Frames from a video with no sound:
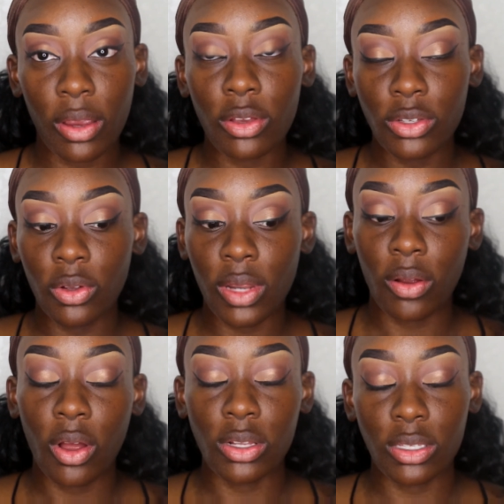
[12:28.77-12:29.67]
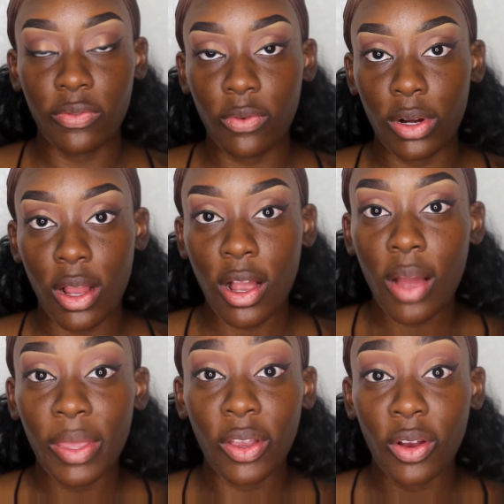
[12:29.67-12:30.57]
They're sold out on Sephora dot com
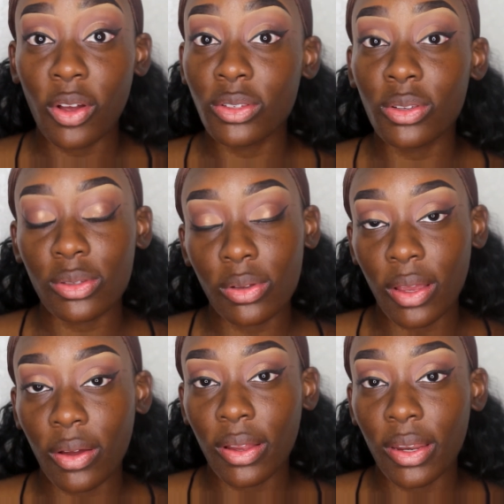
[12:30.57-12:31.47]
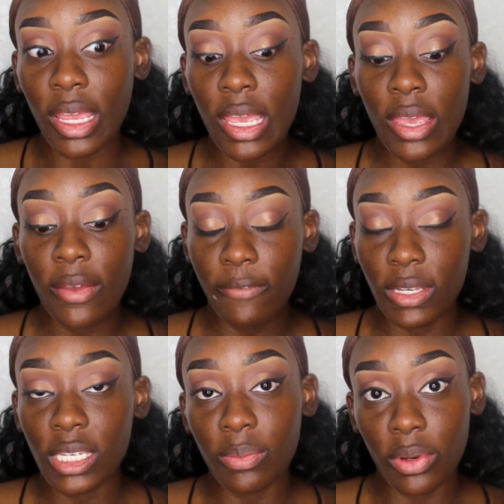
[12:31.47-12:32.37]
and they're also sold out on
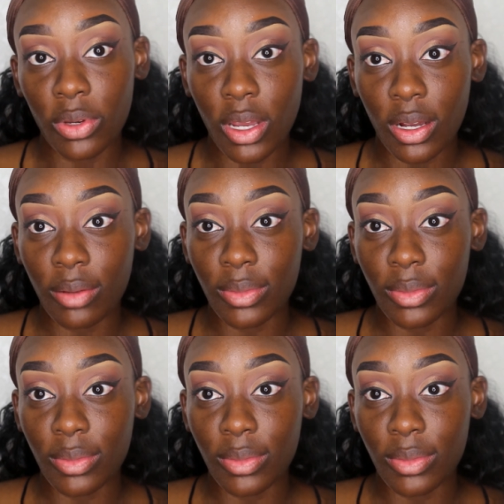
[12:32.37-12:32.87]
Fenty Beauty dot com.